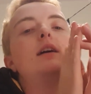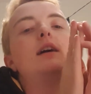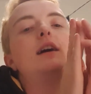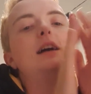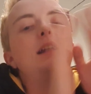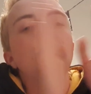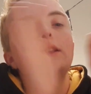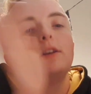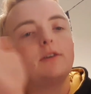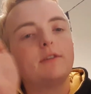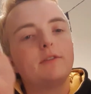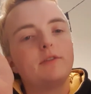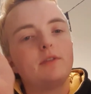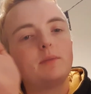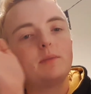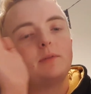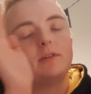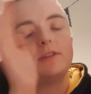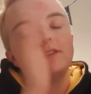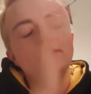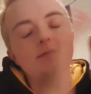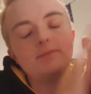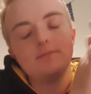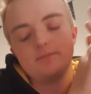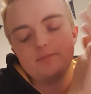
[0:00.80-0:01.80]
Hello
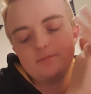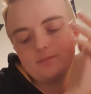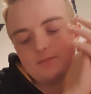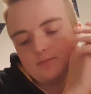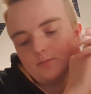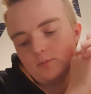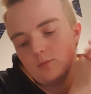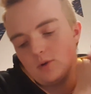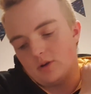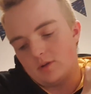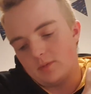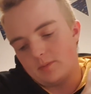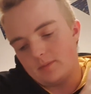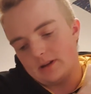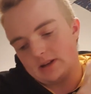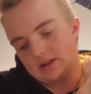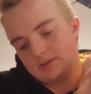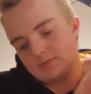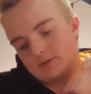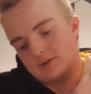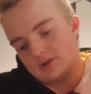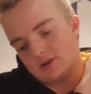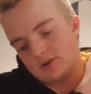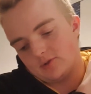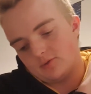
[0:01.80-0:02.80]
everybody, welcome back to
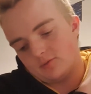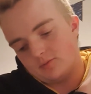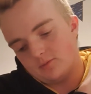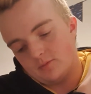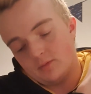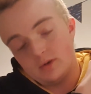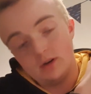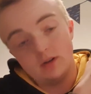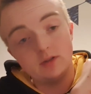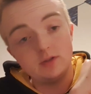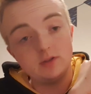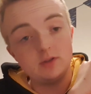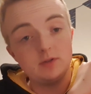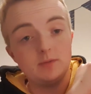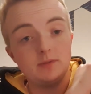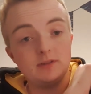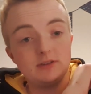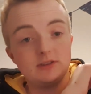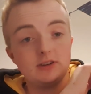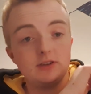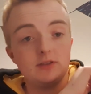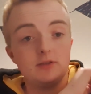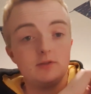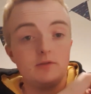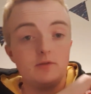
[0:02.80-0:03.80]
my channel,
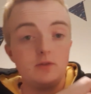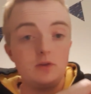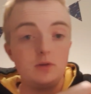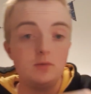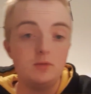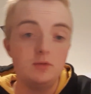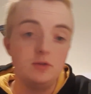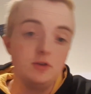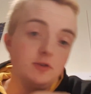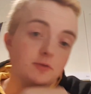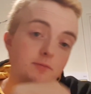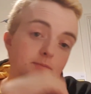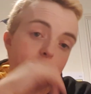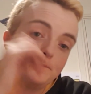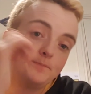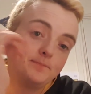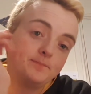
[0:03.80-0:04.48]
if you are new.